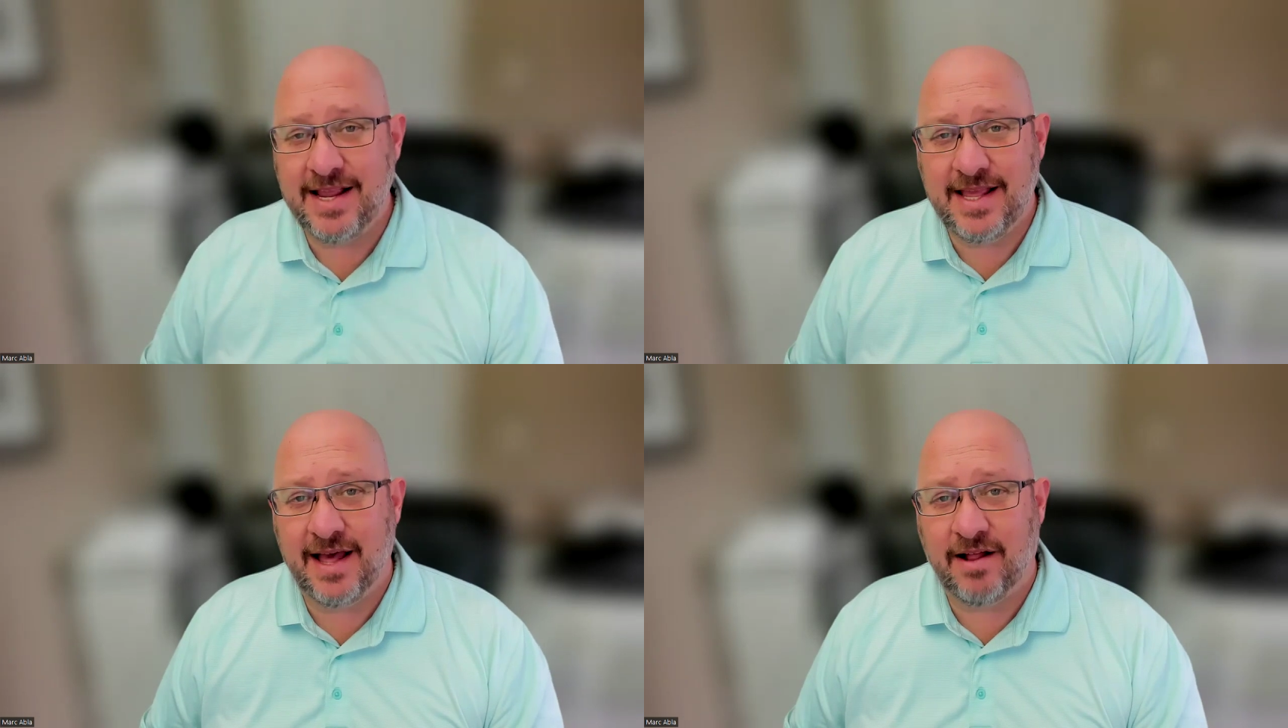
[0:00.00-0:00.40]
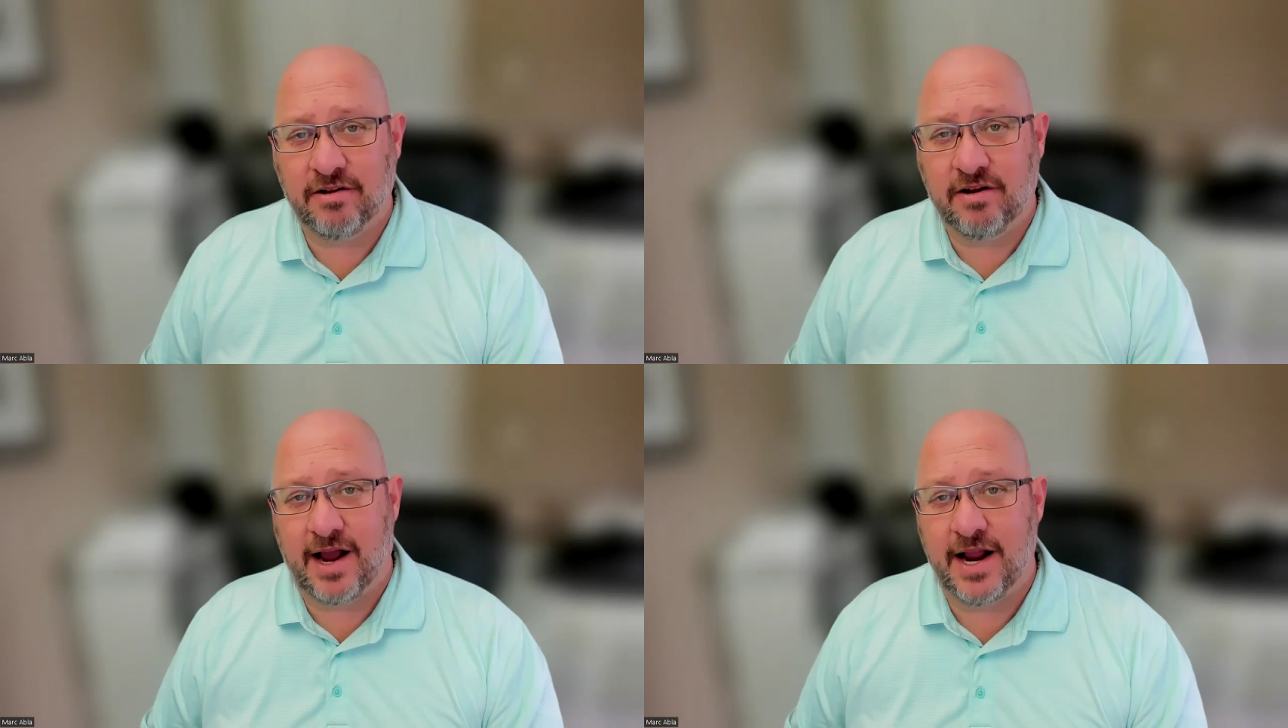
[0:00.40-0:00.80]

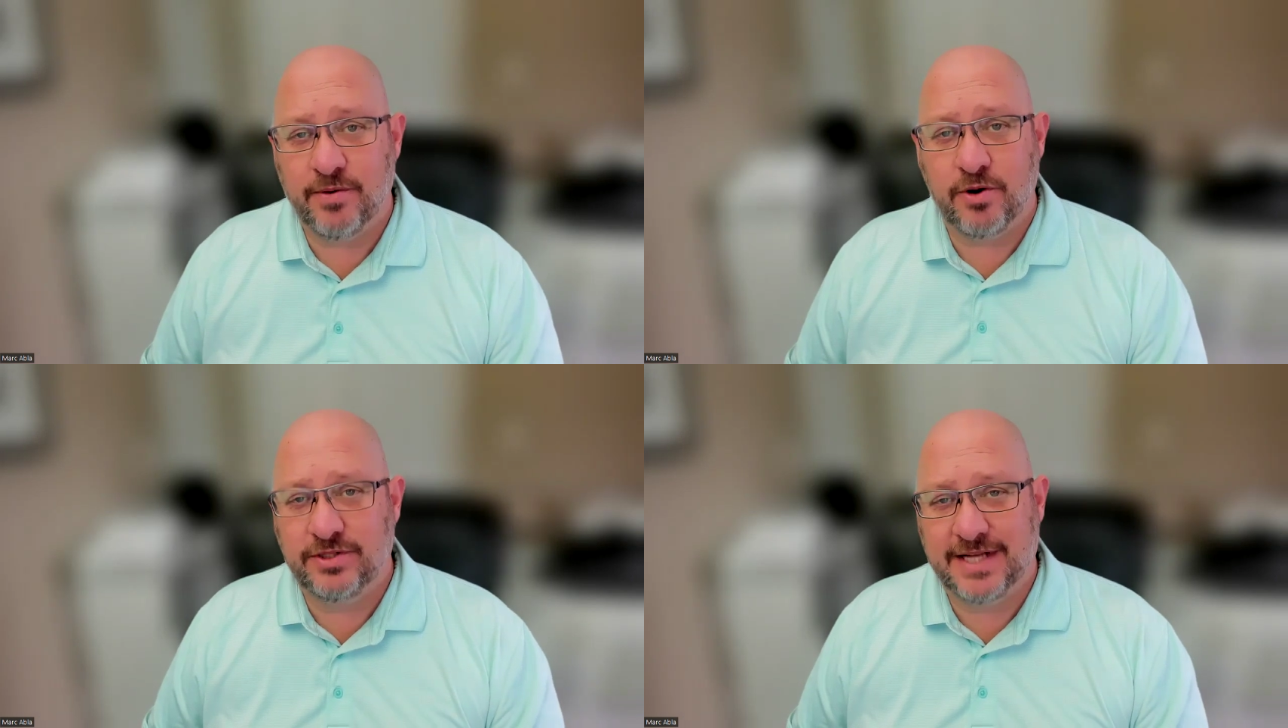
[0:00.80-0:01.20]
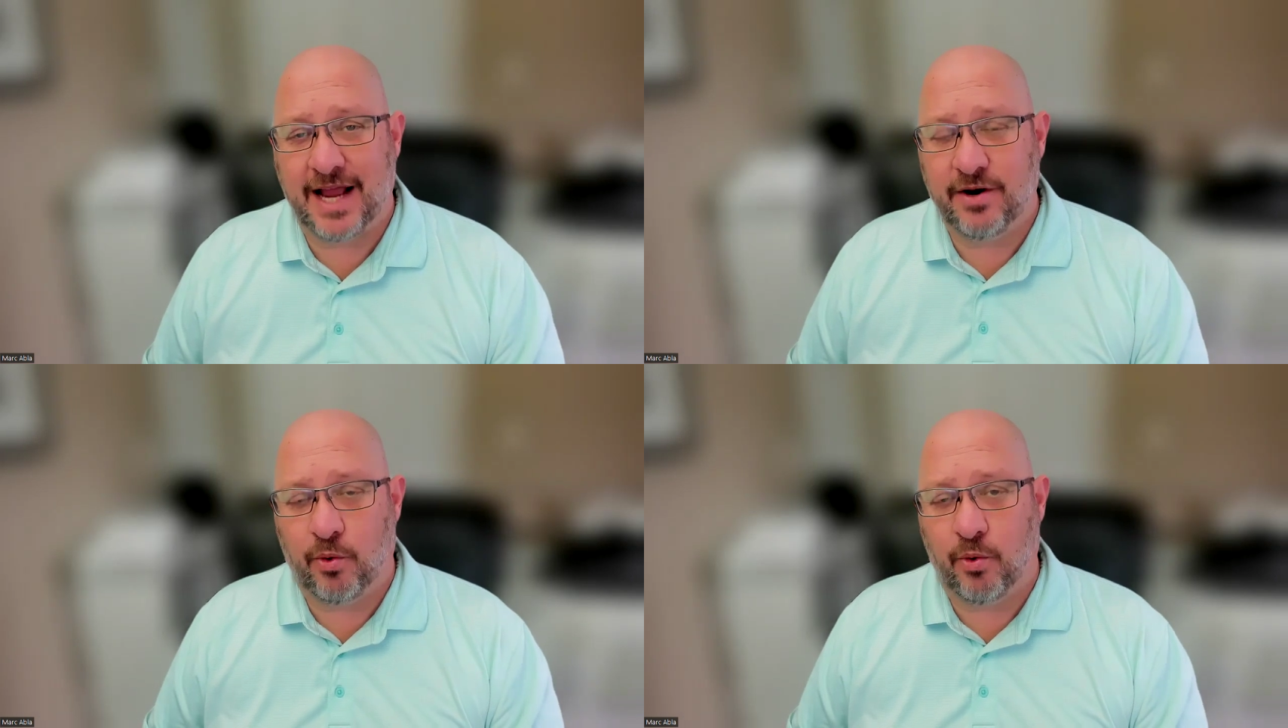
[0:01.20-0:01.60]

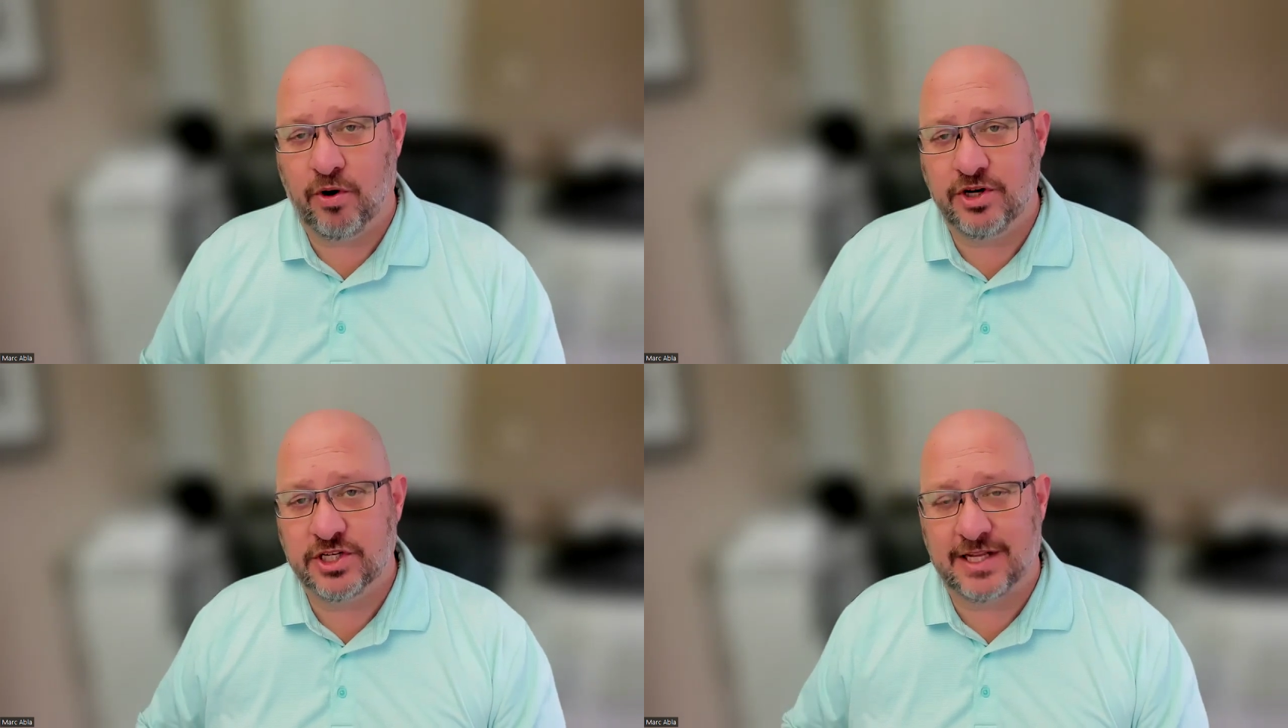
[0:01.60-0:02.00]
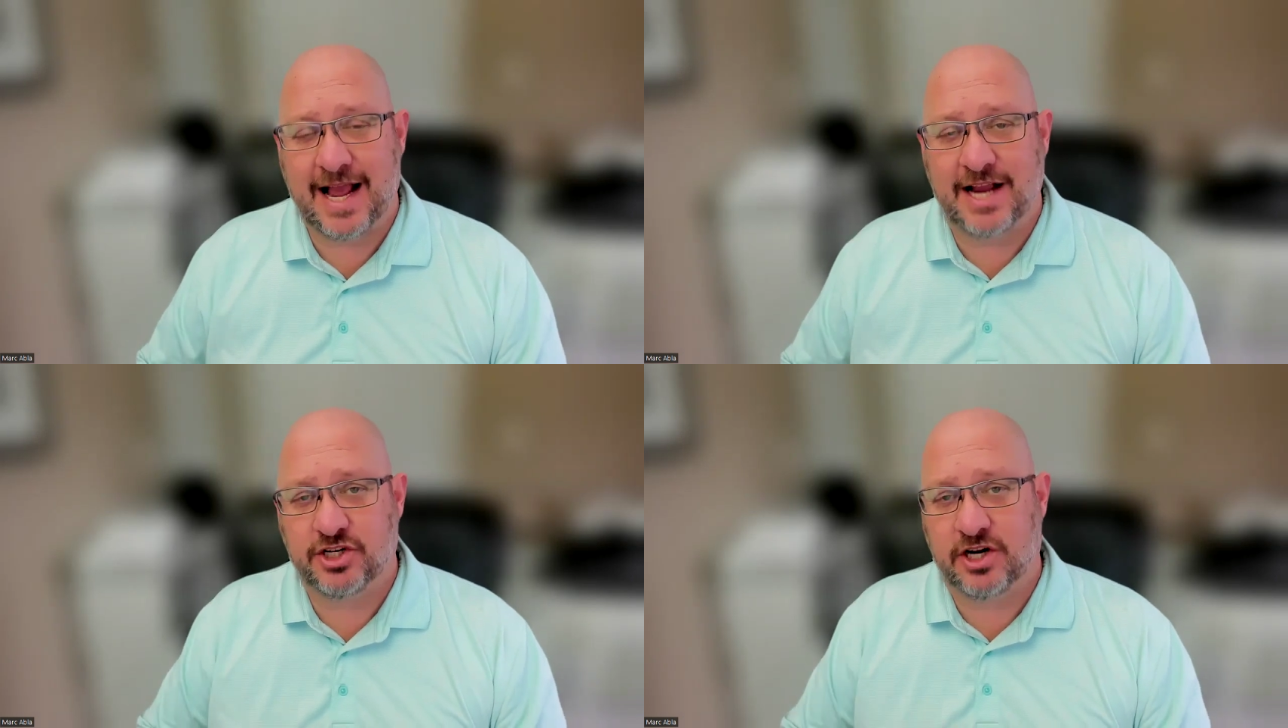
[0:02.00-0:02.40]
ilchiro.org
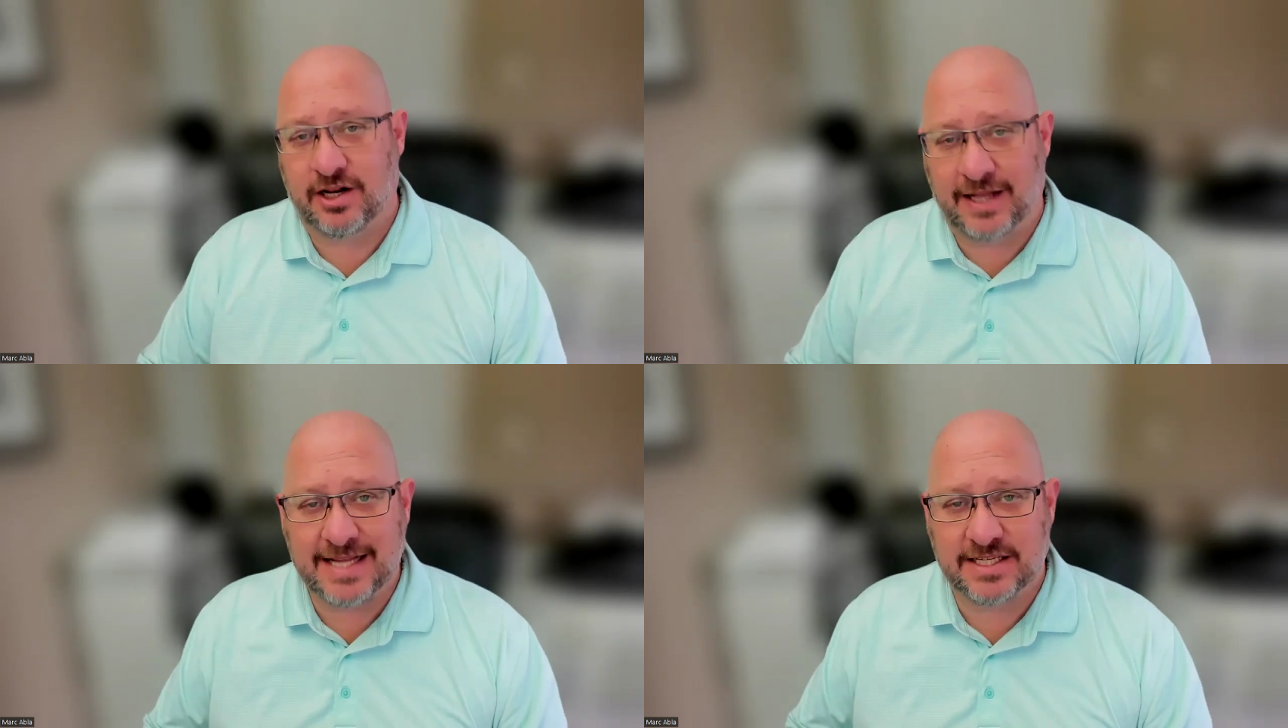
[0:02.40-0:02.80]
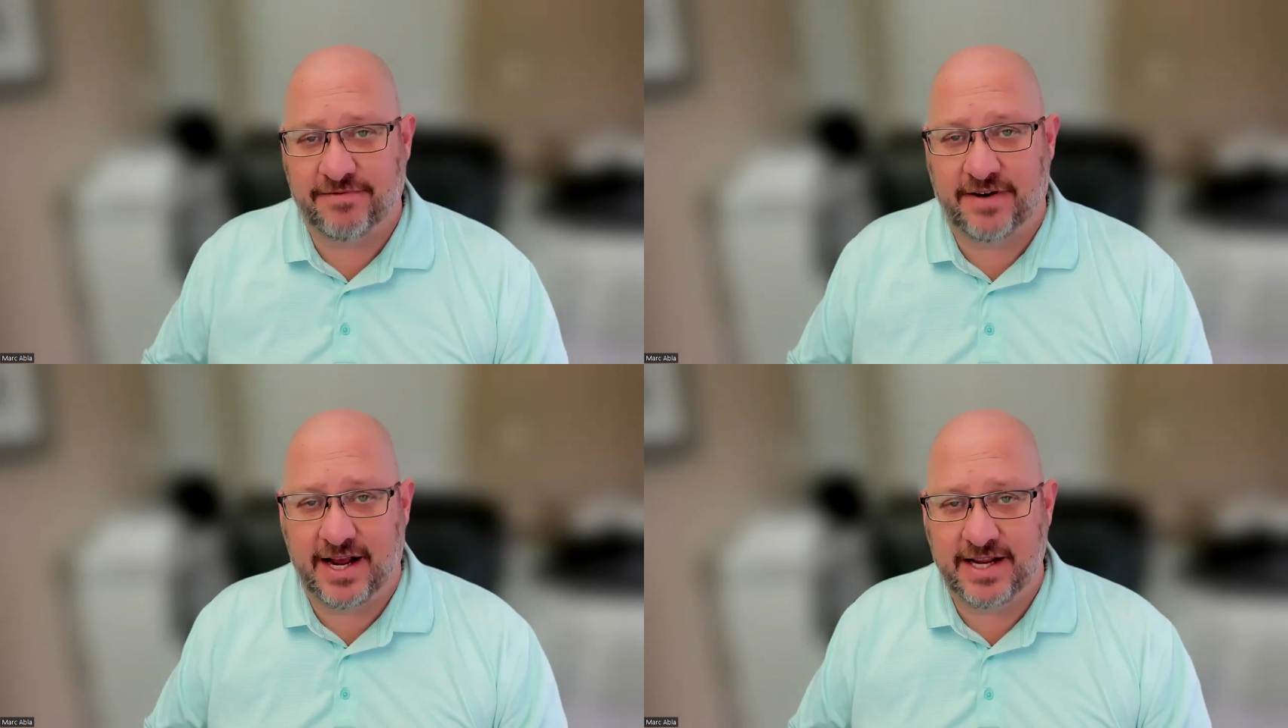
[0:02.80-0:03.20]
slash
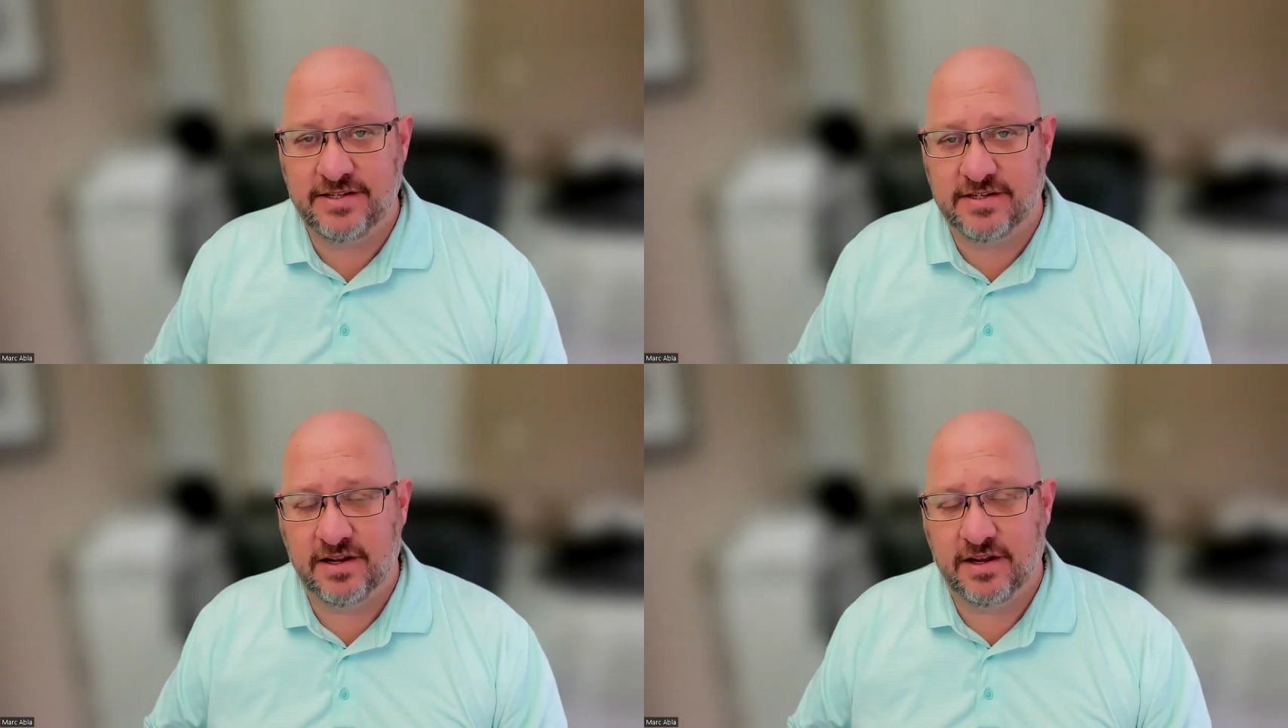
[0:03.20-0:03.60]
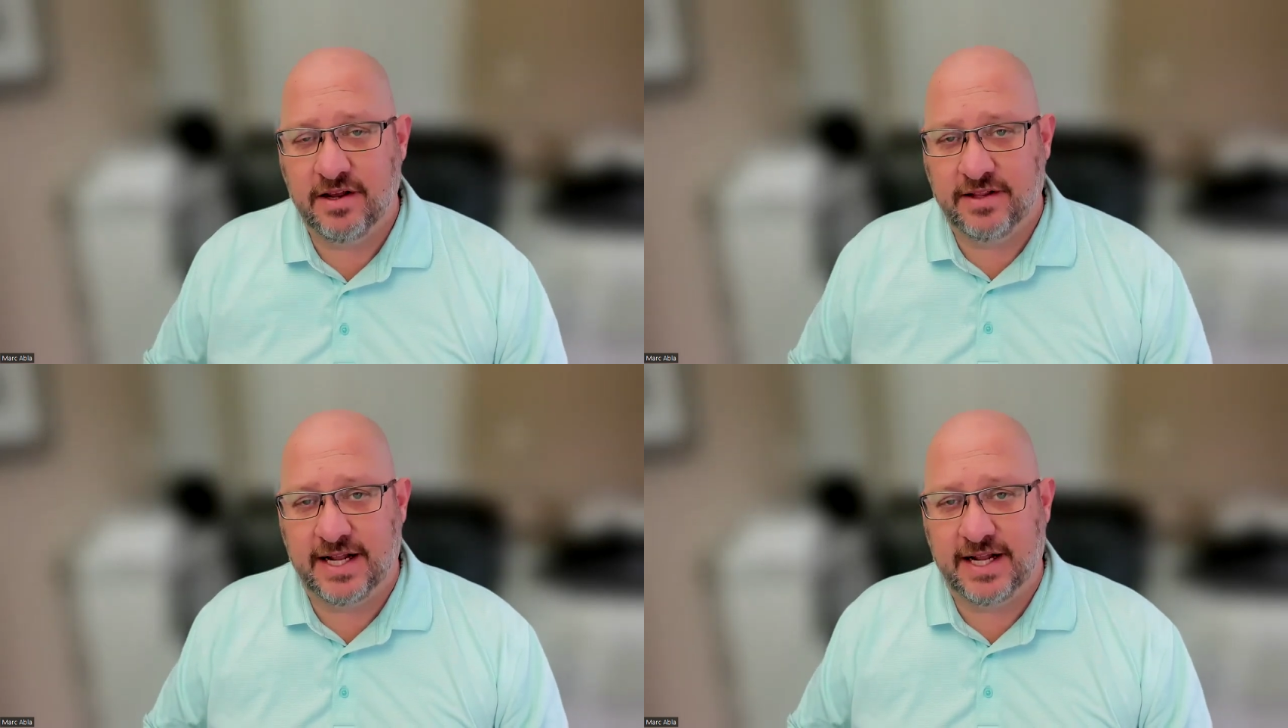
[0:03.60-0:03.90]
classifieds.